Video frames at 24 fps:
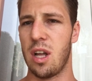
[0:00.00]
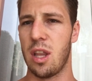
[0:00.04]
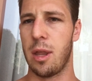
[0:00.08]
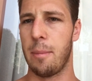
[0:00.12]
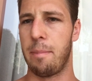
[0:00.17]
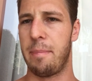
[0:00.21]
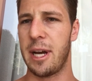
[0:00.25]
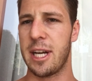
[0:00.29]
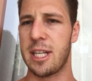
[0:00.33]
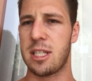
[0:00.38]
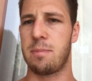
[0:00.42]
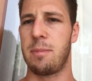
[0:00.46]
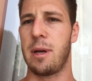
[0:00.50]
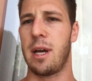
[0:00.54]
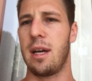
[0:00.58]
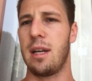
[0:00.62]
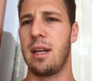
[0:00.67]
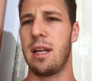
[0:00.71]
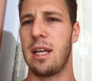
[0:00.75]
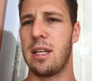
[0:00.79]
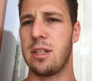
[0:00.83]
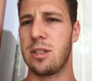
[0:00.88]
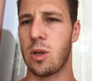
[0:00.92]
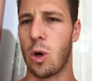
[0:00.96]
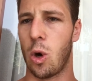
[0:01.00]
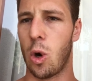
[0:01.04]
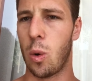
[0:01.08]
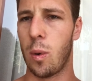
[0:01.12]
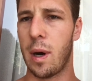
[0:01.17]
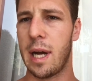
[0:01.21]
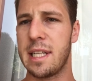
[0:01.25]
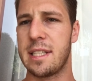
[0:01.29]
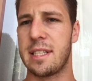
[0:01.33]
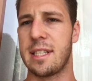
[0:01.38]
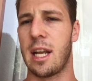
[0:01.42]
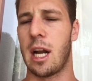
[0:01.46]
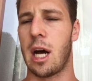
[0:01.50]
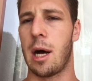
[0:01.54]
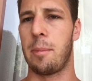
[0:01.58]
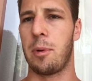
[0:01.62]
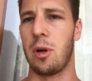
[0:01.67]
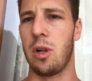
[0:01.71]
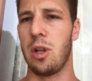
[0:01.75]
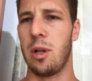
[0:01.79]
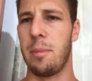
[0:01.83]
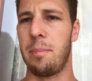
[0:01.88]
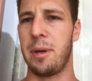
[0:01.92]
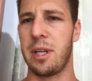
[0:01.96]
the best bet is always set up
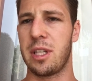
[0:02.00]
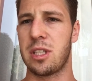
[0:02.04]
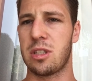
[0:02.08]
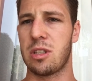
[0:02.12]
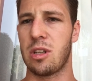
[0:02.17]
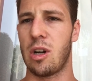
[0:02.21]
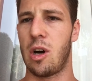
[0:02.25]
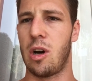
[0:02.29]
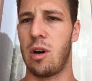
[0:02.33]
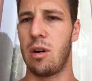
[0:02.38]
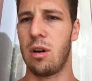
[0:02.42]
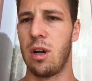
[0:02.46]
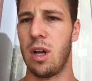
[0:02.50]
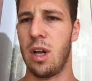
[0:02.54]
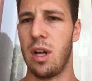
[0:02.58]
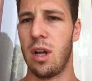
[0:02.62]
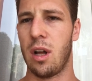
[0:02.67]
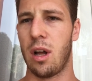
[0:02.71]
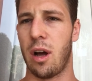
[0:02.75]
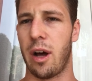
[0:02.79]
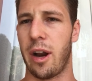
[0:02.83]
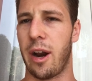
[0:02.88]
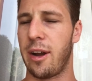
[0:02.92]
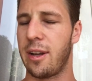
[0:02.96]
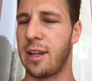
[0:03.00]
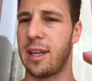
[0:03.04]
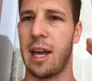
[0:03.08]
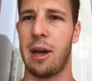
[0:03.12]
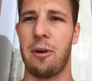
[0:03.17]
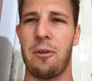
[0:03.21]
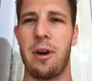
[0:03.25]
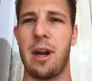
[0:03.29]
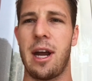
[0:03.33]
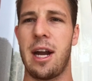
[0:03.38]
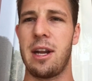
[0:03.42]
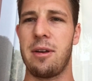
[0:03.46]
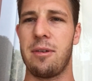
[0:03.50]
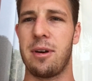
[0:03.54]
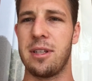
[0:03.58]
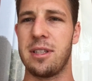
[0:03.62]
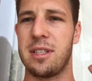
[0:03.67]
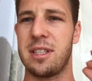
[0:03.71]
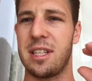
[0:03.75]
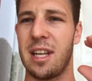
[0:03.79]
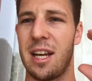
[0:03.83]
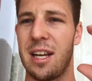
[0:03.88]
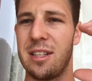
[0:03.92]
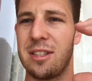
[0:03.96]
an Olympic style. I don't care what anyone
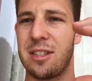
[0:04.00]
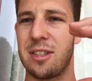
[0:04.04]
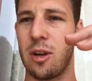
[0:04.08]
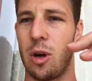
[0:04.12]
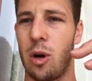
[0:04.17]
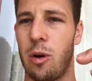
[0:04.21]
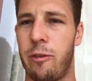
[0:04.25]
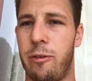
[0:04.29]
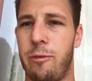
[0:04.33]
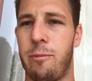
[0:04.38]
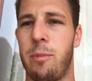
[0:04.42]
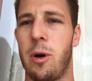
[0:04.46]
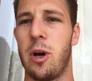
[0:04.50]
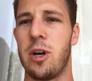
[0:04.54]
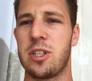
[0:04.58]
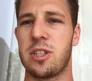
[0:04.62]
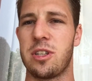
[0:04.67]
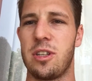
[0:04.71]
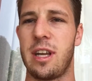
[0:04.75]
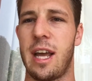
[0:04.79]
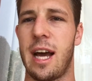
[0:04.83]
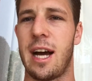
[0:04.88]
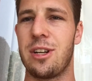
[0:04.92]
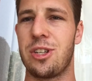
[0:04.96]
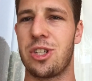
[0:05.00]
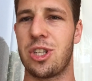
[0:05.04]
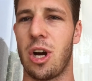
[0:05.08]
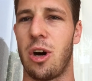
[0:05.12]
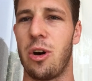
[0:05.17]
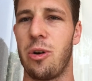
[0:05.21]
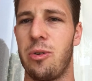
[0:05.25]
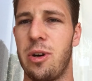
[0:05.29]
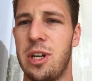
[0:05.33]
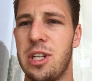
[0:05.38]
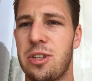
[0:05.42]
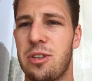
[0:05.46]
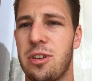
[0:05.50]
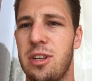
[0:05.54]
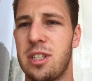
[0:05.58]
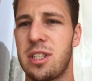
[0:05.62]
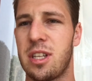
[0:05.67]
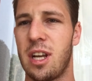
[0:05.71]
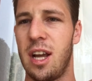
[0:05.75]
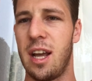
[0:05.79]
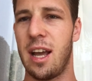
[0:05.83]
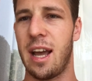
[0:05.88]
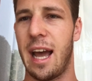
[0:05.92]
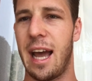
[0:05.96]
says, I've personally had shoulder
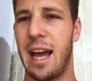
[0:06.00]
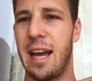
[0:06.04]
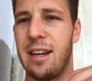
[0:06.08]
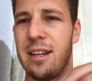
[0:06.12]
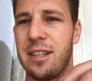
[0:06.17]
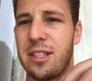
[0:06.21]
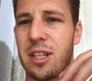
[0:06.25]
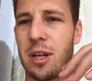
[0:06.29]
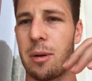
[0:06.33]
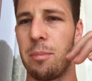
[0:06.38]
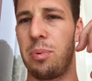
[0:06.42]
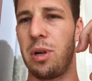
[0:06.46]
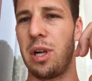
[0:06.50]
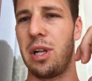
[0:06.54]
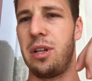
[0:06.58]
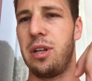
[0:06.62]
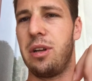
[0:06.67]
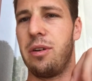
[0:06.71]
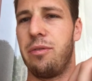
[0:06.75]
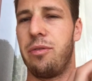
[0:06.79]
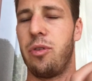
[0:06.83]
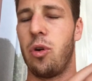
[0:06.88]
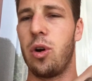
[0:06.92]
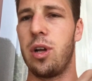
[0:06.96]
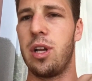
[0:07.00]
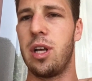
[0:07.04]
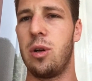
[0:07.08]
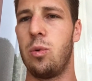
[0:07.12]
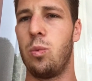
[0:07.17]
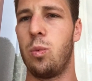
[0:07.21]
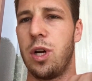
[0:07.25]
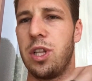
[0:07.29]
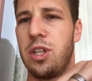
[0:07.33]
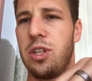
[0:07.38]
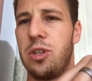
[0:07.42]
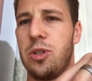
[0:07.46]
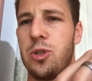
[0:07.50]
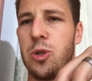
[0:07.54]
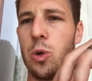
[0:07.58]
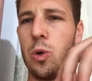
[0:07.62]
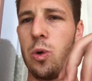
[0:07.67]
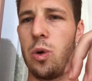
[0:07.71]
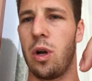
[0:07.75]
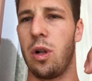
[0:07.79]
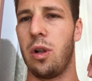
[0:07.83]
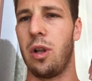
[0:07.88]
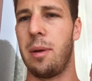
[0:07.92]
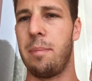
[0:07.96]
injuries and it's completely avoided when you
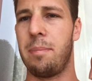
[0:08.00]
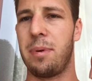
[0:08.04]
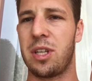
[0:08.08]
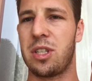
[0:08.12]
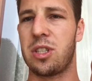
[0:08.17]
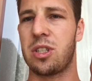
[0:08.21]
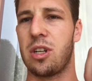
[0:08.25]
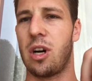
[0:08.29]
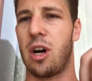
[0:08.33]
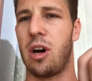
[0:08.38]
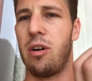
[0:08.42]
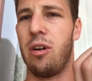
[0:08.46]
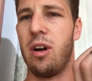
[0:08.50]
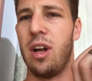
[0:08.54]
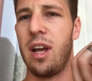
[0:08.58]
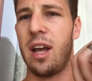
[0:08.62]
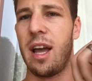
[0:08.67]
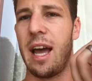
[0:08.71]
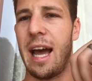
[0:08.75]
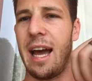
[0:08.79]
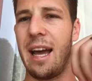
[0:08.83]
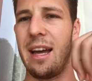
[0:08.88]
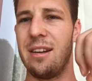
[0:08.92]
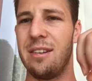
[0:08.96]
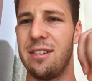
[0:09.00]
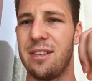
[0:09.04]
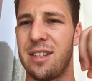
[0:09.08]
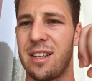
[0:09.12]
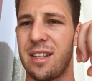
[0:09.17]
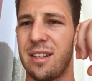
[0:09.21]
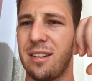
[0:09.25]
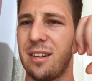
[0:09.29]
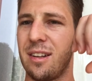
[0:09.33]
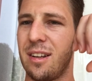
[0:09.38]
do Olympic style, and